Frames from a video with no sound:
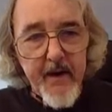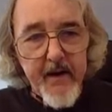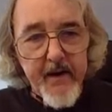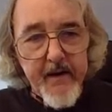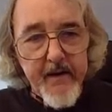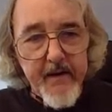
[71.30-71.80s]

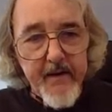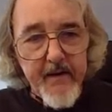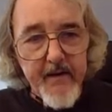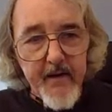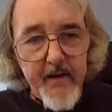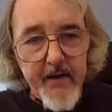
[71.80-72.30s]
Uh,
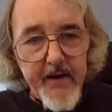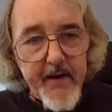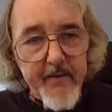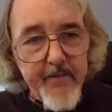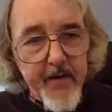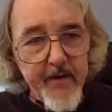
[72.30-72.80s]
no, in
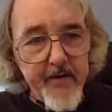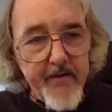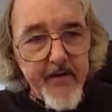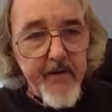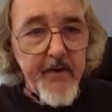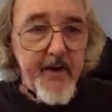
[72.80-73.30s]
that part of
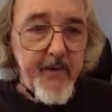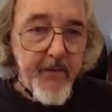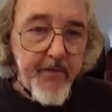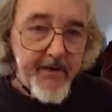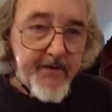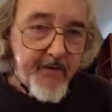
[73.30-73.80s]
the village. We,
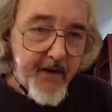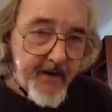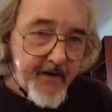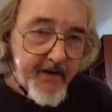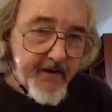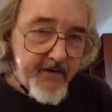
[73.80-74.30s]
we messed
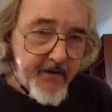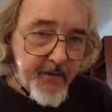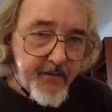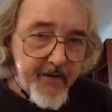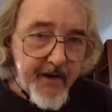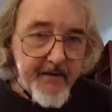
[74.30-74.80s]
around these
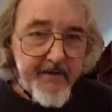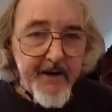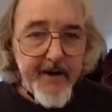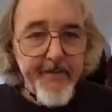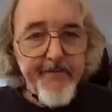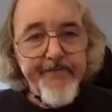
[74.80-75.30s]
tombs
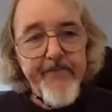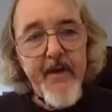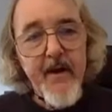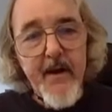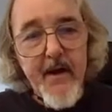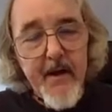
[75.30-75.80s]
last time,
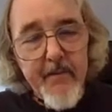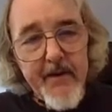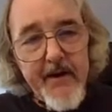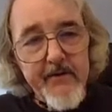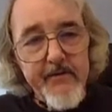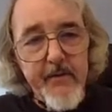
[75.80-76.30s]

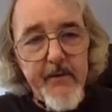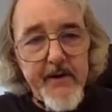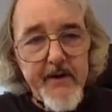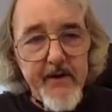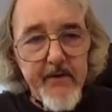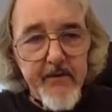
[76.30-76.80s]
because what
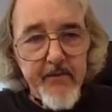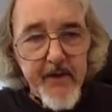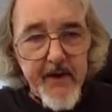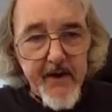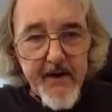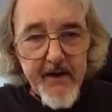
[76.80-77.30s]
we did was
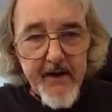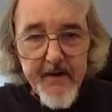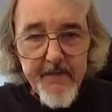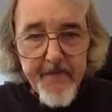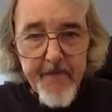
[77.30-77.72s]
we